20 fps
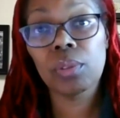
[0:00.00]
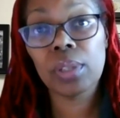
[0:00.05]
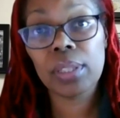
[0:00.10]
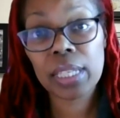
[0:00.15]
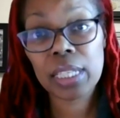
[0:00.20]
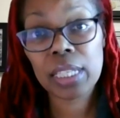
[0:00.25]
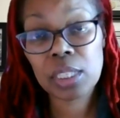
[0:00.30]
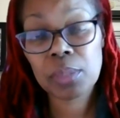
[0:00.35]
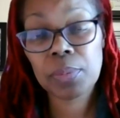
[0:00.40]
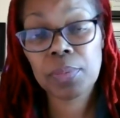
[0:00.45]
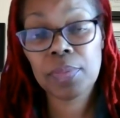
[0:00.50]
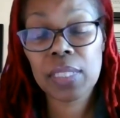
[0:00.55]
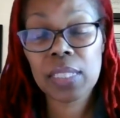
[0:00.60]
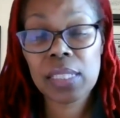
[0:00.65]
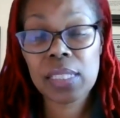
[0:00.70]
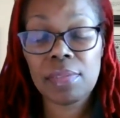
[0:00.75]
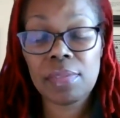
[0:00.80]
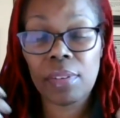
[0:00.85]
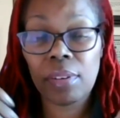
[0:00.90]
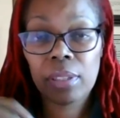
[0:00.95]
with HPV
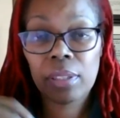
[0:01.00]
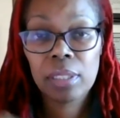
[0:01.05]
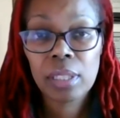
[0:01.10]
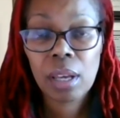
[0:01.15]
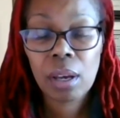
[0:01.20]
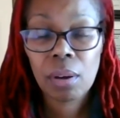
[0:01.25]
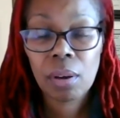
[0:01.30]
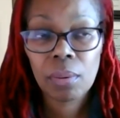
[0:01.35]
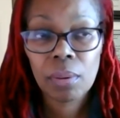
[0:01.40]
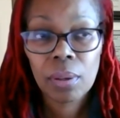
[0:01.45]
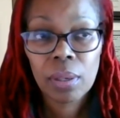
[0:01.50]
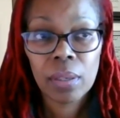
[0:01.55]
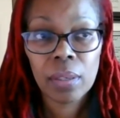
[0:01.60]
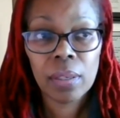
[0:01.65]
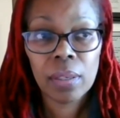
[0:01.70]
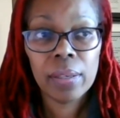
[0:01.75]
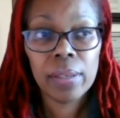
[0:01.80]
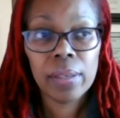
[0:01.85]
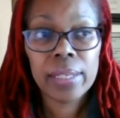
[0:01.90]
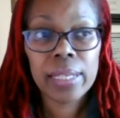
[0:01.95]
is very low.
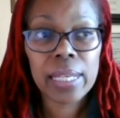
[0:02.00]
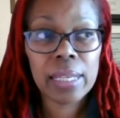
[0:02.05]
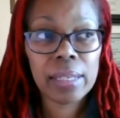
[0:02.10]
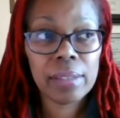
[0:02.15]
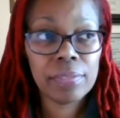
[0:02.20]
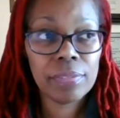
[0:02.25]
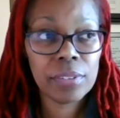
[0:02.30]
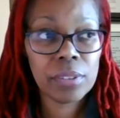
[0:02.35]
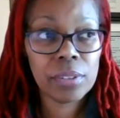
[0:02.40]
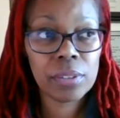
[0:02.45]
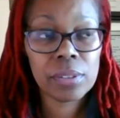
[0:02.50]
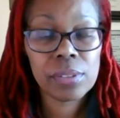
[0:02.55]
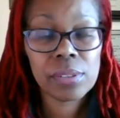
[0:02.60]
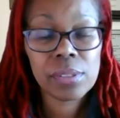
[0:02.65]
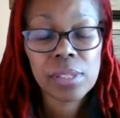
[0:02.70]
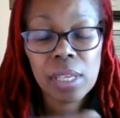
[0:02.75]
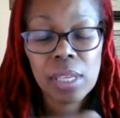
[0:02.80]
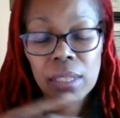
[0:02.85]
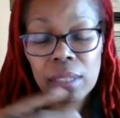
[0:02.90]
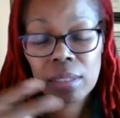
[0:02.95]
Now, if you're,
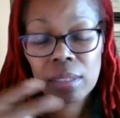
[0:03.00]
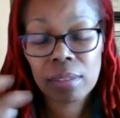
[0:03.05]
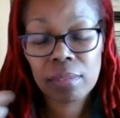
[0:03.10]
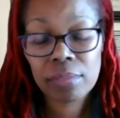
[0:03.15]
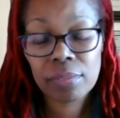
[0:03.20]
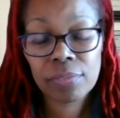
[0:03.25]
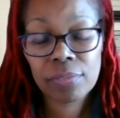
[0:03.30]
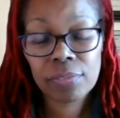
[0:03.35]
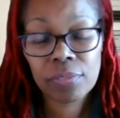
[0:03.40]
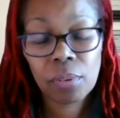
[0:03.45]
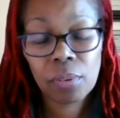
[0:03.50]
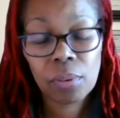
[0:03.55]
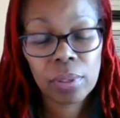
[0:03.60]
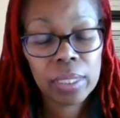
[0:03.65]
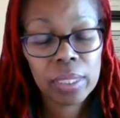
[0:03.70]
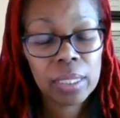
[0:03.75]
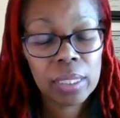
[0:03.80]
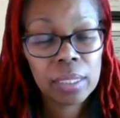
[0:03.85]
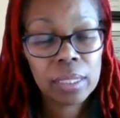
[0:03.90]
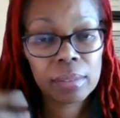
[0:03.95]
say,
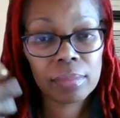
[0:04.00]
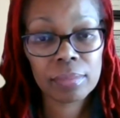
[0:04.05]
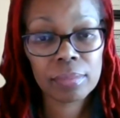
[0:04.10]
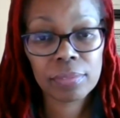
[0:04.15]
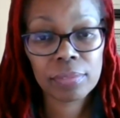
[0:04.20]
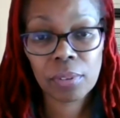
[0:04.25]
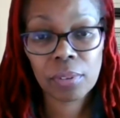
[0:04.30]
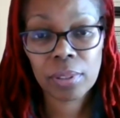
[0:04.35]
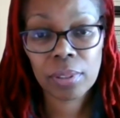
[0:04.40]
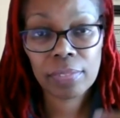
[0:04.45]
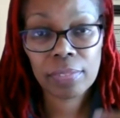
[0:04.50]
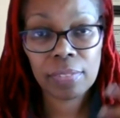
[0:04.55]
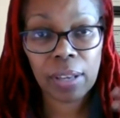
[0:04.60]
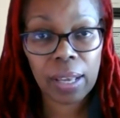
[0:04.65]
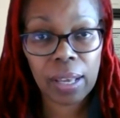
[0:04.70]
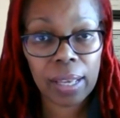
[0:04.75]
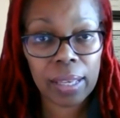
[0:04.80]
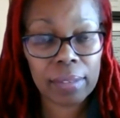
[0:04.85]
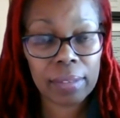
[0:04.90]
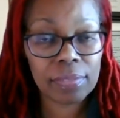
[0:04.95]
40,
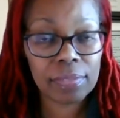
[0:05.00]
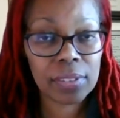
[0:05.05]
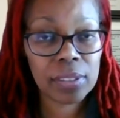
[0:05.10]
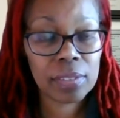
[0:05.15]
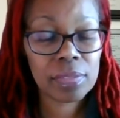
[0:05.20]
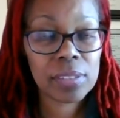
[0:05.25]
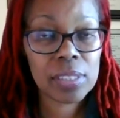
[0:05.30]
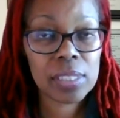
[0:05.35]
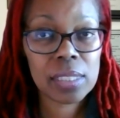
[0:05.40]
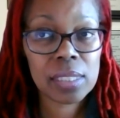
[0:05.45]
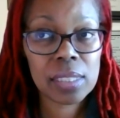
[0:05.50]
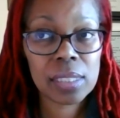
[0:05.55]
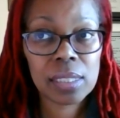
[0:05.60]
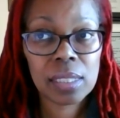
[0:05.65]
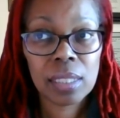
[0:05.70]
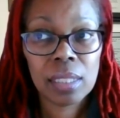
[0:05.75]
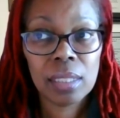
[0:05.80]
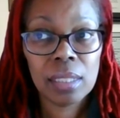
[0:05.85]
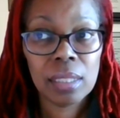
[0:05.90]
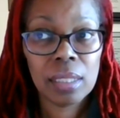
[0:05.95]
45,
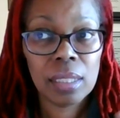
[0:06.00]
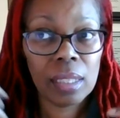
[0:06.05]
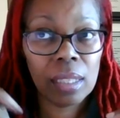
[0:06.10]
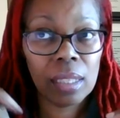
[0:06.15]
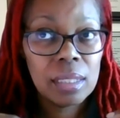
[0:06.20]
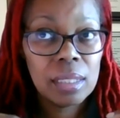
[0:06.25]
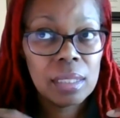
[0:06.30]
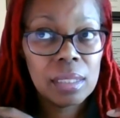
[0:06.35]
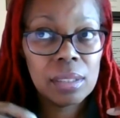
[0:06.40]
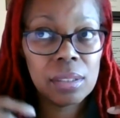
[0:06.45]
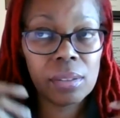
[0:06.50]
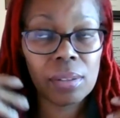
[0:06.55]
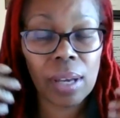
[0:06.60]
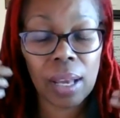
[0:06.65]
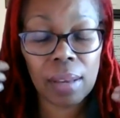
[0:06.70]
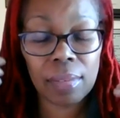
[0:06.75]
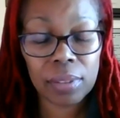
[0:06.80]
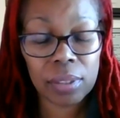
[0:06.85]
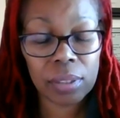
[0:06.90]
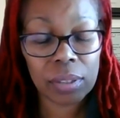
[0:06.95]
50, and then you
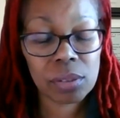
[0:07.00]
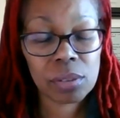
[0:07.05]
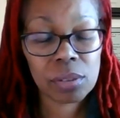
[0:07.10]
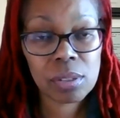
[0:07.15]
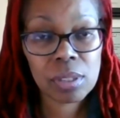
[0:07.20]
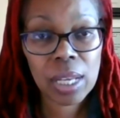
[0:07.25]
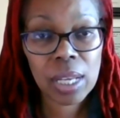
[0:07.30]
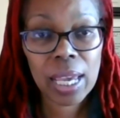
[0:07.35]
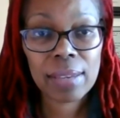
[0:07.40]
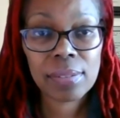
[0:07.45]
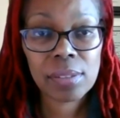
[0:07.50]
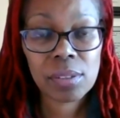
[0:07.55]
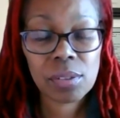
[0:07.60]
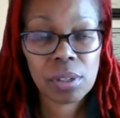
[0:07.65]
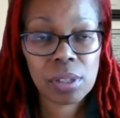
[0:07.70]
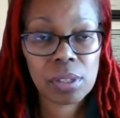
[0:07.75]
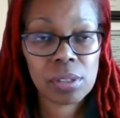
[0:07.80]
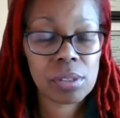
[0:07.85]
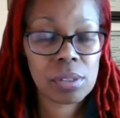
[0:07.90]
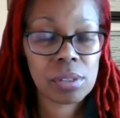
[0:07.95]
have a huge life
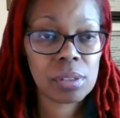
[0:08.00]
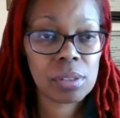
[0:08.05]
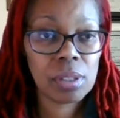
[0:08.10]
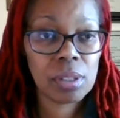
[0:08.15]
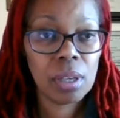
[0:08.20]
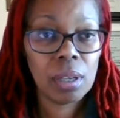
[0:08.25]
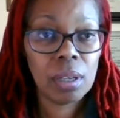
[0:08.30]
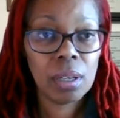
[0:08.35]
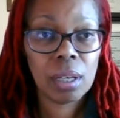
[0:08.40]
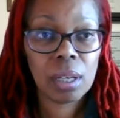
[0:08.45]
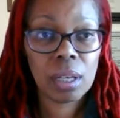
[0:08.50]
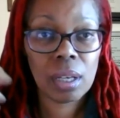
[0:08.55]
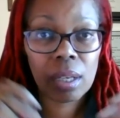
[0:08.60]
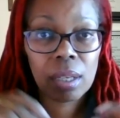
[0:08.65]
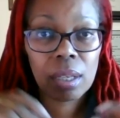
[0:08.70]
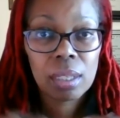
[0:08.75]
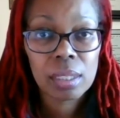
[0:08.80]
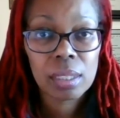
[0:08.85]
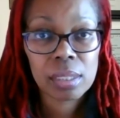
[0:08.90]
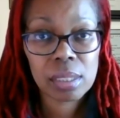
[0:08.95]
stressor,
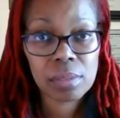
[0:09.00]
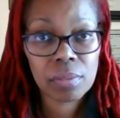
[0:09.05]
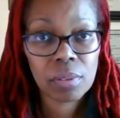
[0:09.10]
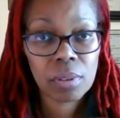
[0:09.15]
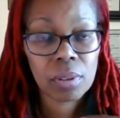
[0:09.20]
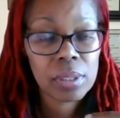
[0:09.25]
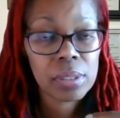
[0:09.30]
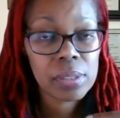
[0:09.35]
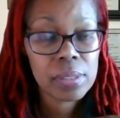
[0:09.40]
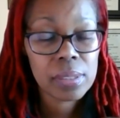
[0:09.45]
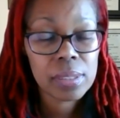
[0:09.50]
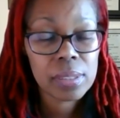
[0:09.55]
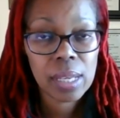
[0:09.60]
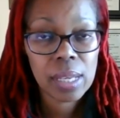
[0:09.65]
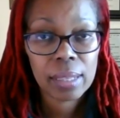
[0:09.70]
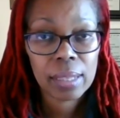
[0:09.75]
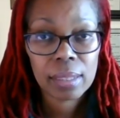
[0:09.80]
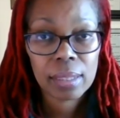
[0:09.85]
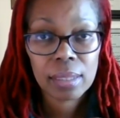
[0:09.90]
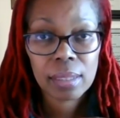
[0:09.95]
a divorce, a
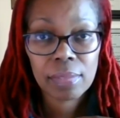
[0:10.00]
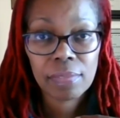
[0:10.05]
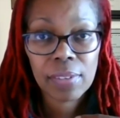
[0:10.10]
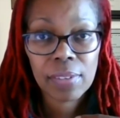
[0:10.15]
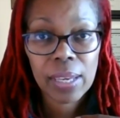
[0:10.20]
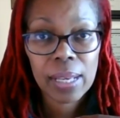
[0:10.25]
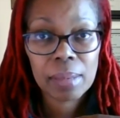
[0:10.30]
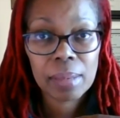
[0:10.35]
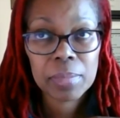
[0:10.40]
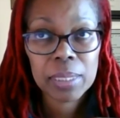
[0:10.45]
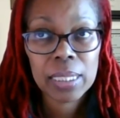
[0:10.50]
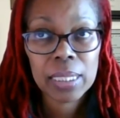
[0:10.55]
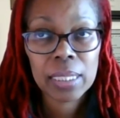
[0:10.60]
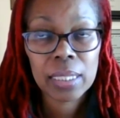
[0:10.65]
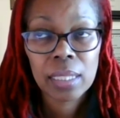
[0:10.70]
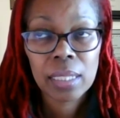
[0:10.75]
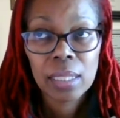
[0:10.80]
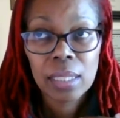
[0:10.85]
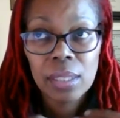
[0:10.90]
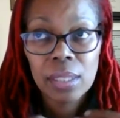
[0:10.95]
death in the
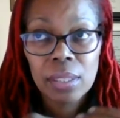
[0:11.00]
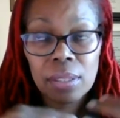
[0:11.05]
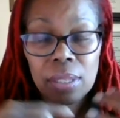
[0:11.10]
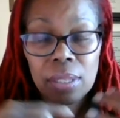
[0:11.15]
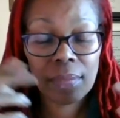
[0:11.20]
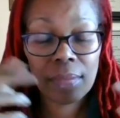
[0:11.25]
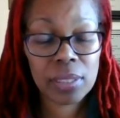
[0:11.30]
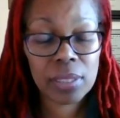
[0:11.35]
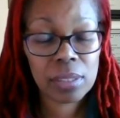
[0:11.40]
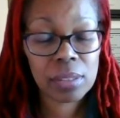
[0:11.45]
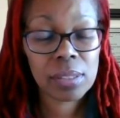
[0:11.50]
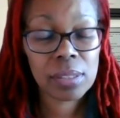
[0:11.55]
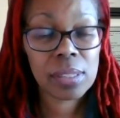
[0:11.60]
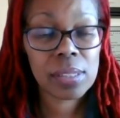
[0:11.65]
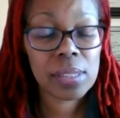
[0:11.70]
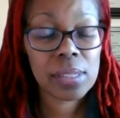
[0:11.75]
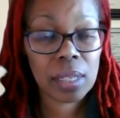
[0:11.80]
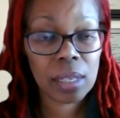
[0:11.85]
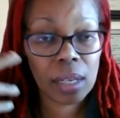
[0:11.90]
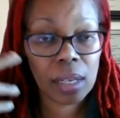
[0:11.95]
family, you have an
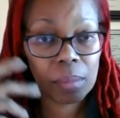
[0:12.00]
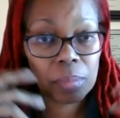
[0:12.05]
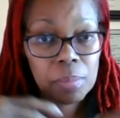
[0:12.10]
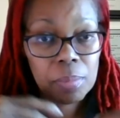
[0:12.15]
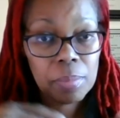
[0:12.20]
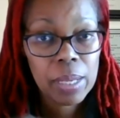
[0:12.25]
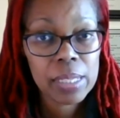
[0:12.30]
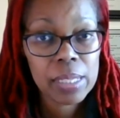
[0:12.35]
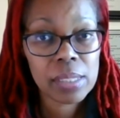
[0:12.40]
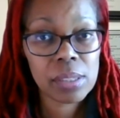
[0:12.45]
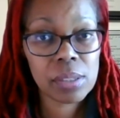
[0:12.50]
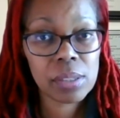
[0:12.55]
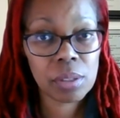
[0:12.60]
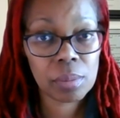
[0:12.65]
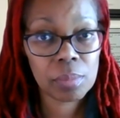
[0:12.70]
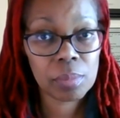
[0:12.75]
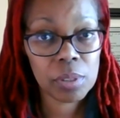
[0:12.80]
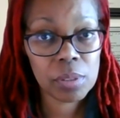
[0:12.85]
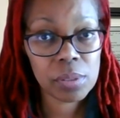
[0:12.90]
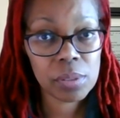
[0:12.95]
illness that compromises
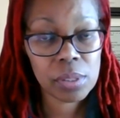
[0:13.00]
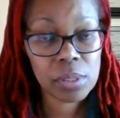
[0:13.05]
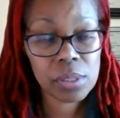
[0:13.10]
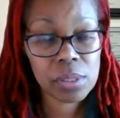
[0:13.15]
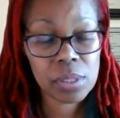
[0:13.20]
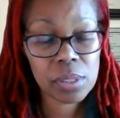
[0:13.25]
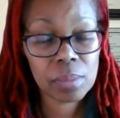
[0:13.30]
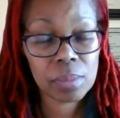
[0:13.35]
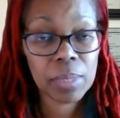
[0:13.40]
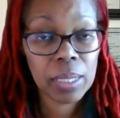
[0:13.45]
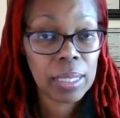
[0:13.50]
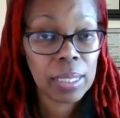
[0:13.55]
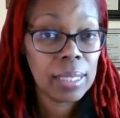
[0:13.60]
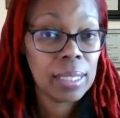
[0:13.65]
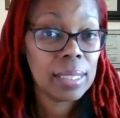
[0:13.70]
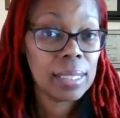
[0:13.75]
your immune system,